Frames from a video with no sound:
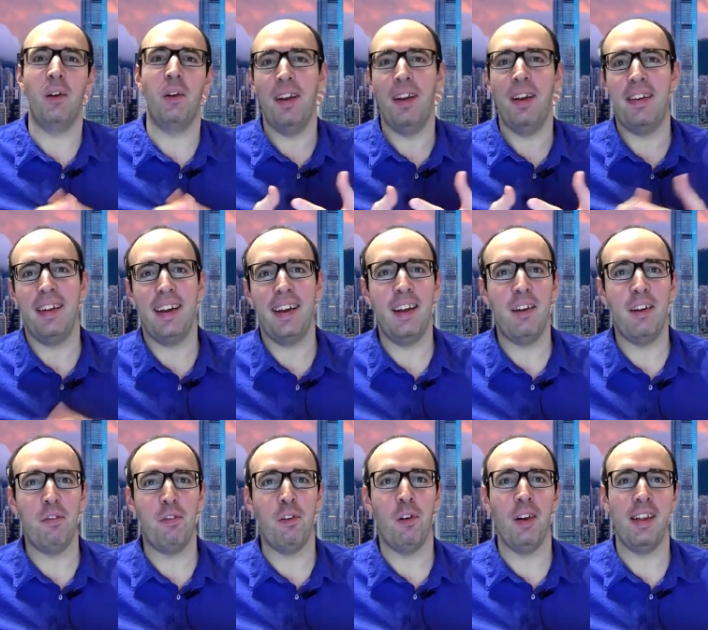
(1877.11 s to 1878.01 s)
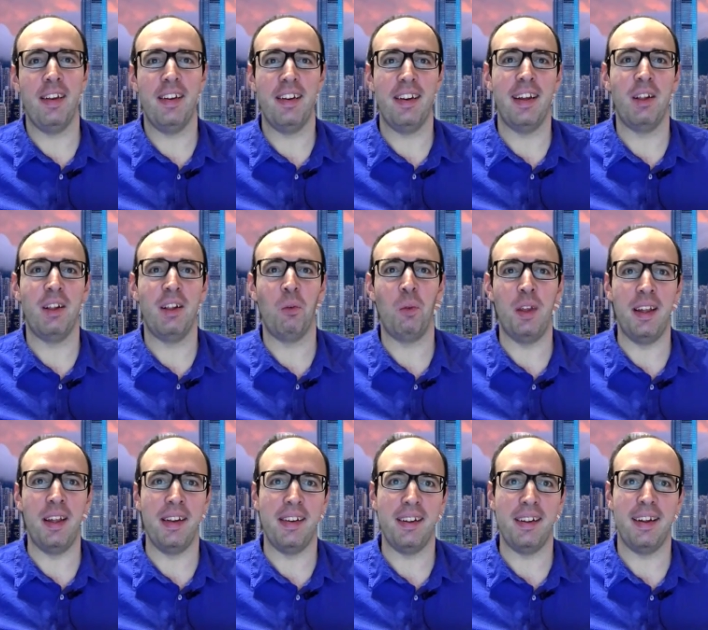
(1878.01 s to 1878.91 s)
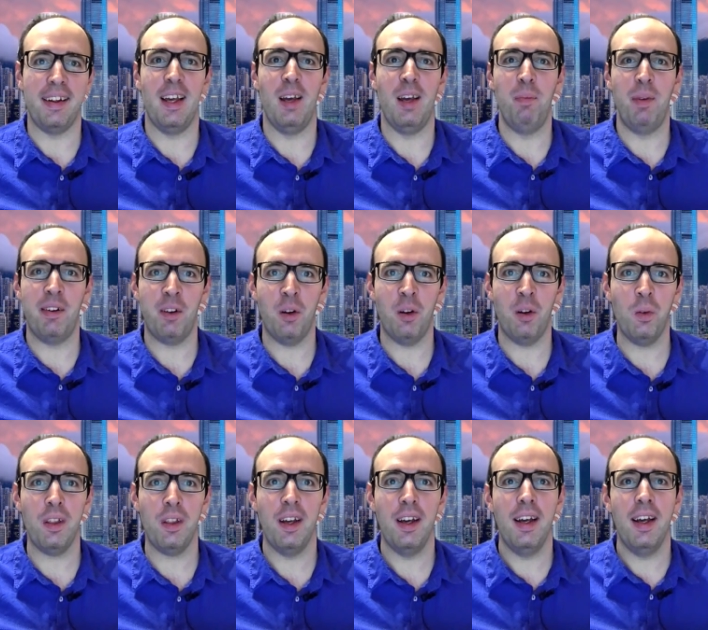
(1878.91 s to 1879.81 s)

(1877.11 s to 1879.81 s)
once again for listening to this uh, episode.